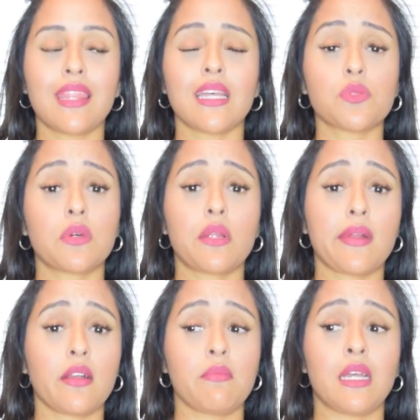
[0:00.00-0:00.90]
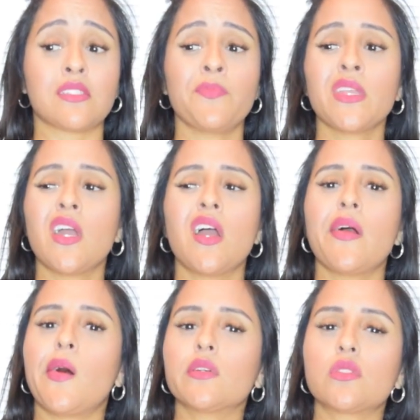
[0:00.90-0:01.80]
That's what I recommend.
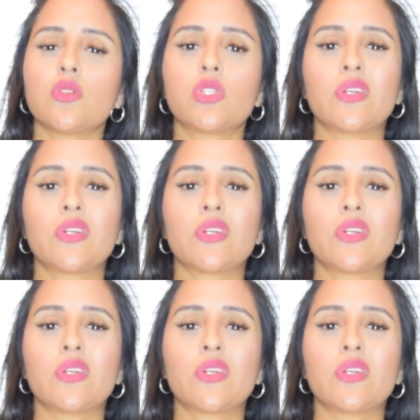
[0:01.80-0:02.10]
Also,